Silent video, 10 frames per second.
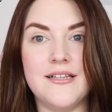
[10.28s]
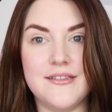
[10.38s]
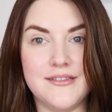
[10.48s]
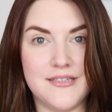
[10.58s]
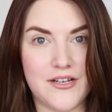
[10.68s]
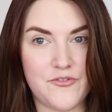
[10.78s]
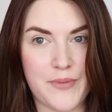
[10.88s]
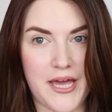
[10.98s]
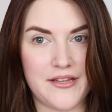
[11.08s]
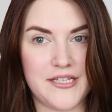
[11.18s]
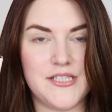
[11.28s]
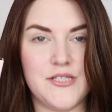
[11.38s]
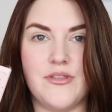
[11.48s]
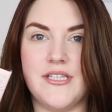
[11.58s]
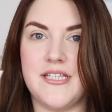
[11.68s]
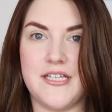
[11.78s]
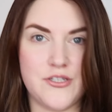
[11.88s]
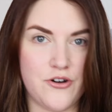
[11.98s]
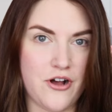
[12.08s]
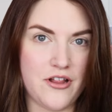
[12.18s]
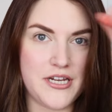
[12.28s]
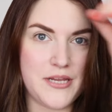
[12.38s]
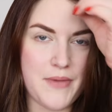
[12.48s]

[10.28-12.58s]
Love Palette. So this is her holiday